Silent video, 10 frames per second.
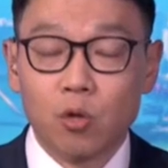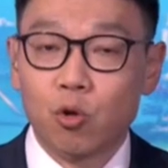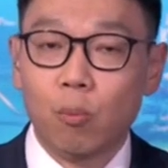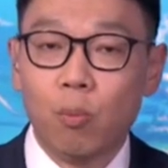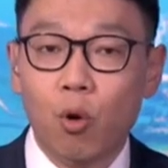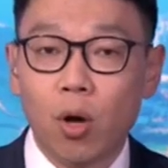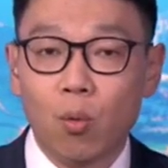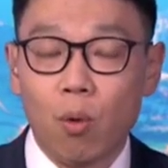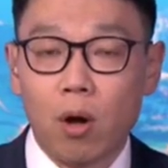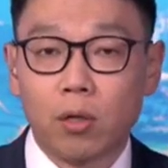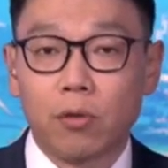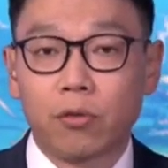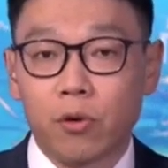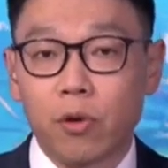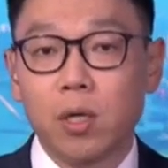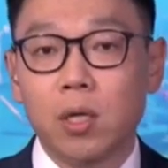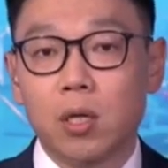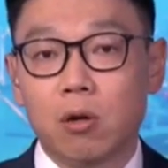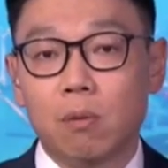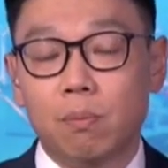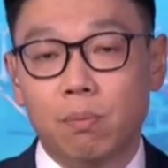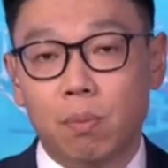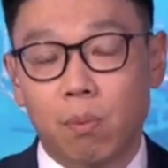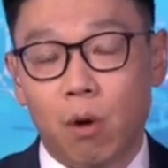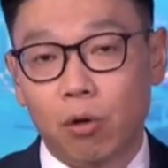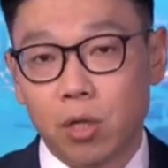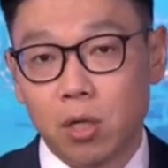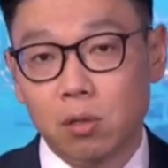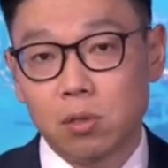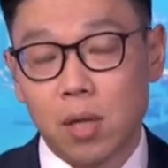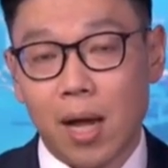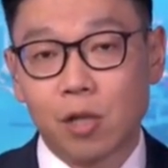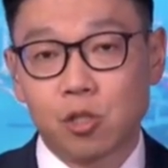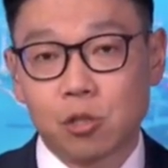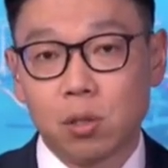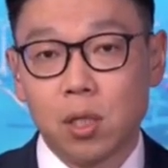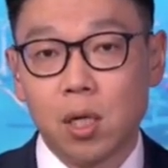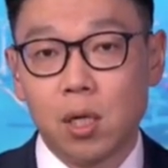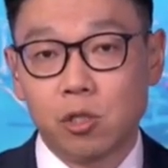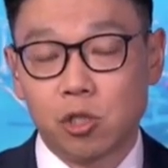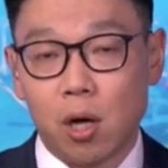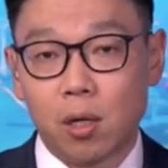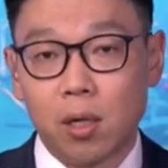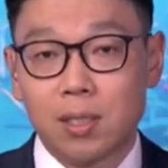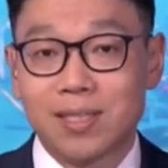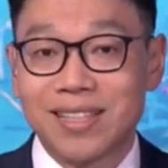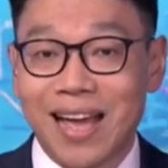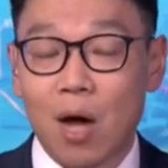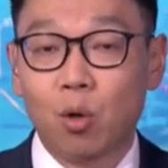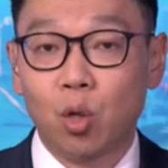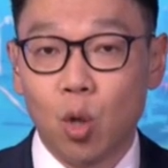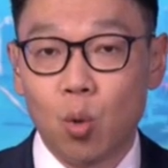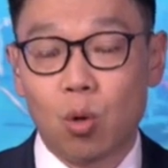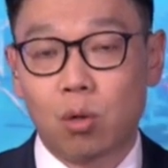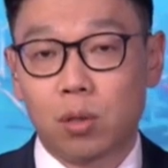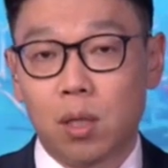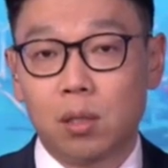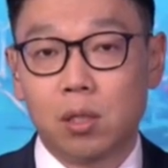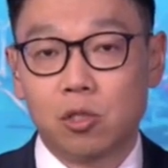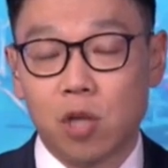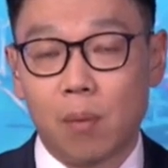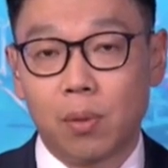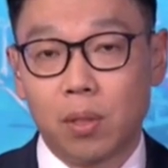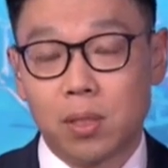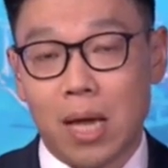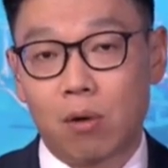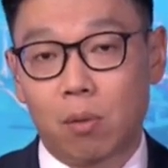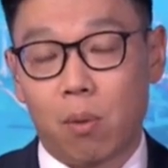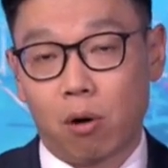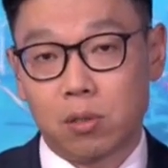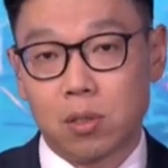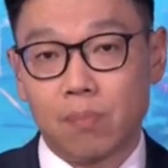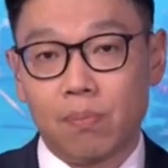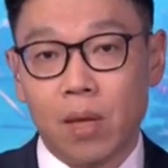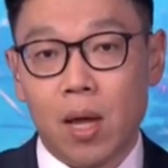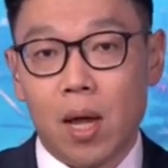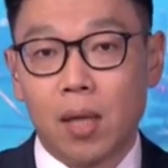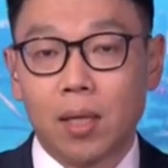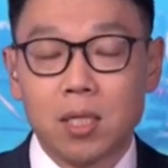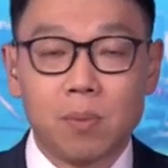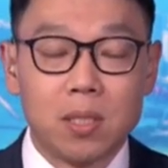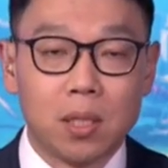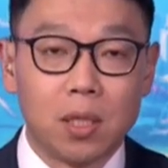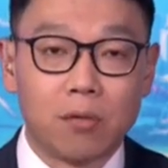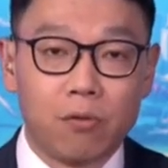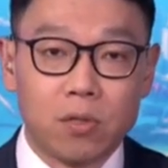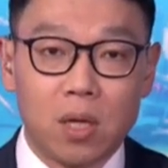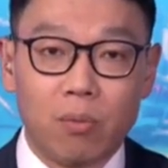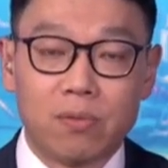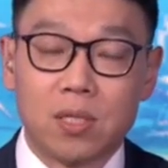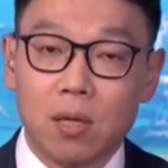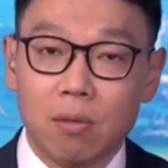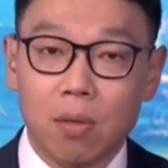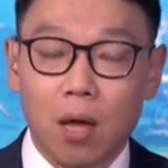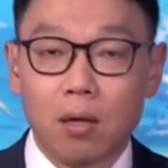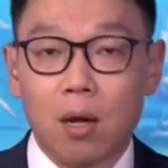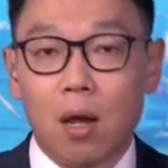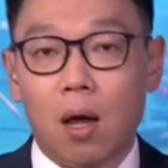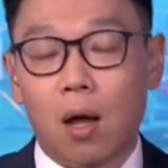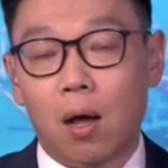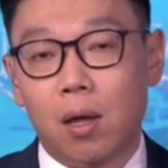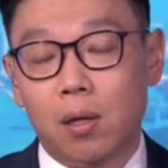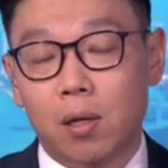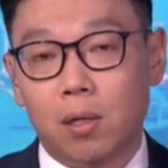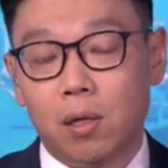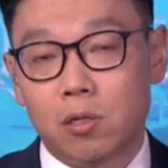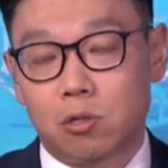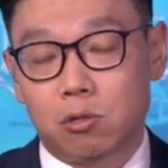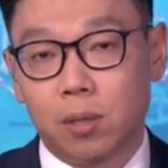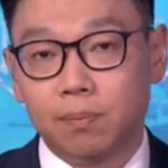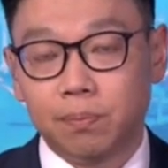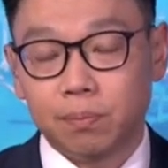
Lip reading: to a point where the 30-year bond yield actually in China is now lower than the Japanese counterparts. And that's basically the first time we've seen that in the history.